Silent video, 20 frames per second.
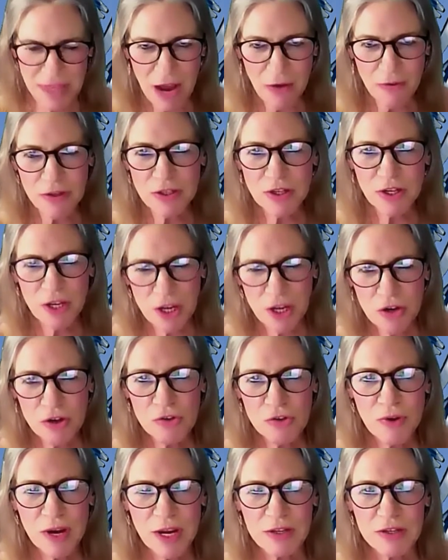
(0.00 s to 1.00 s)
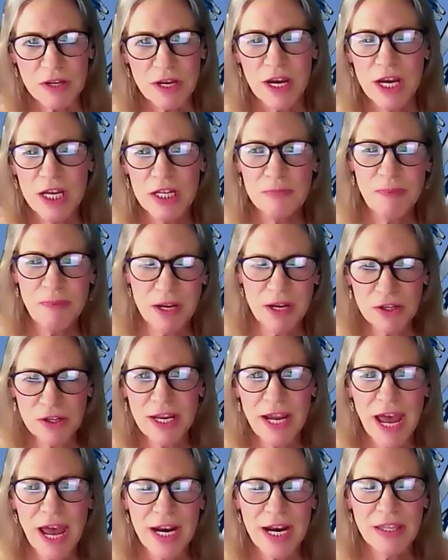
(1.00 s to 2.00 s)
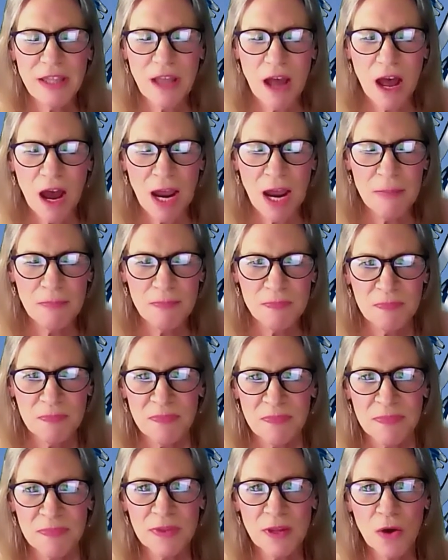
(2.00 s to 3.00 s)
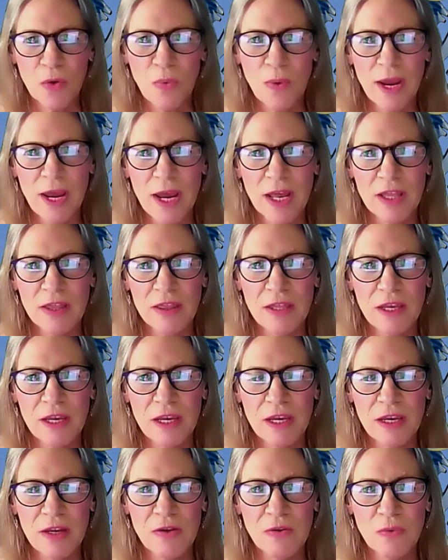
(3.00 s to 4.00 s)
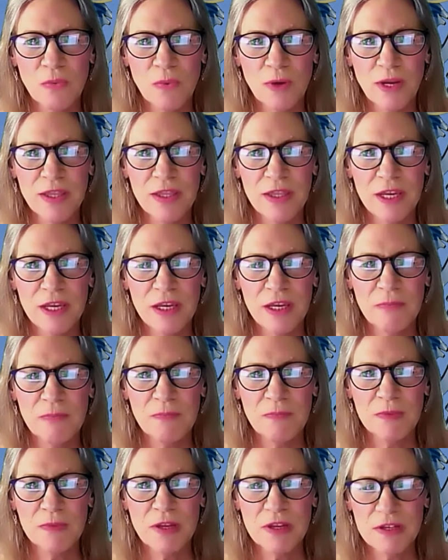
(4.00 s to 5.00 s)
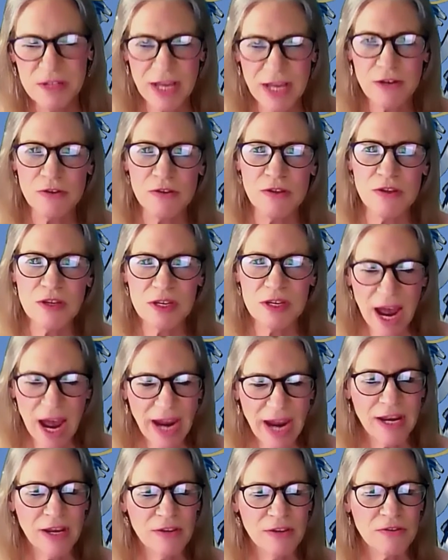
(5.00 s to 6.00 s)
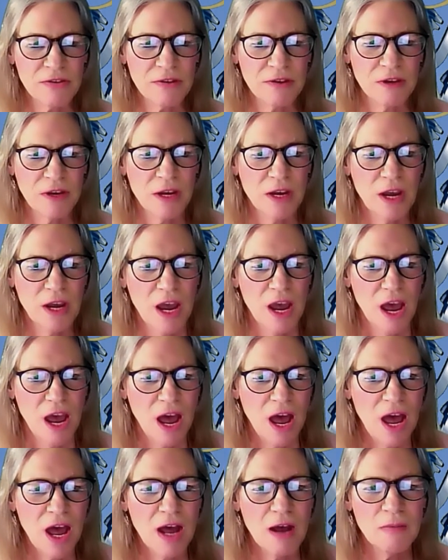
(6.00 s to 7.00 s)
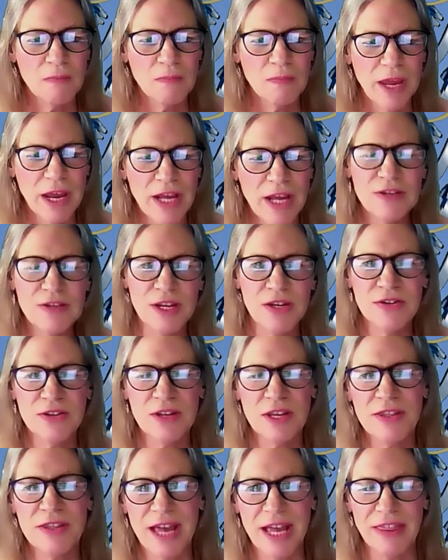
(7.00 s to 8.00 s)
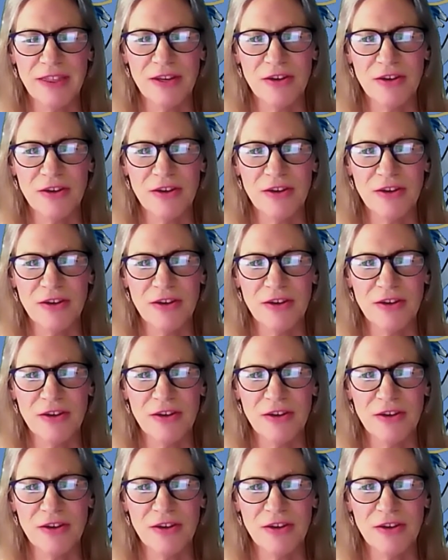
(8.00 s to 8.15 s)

That was a huge risk, especially at a time when the settled science insisted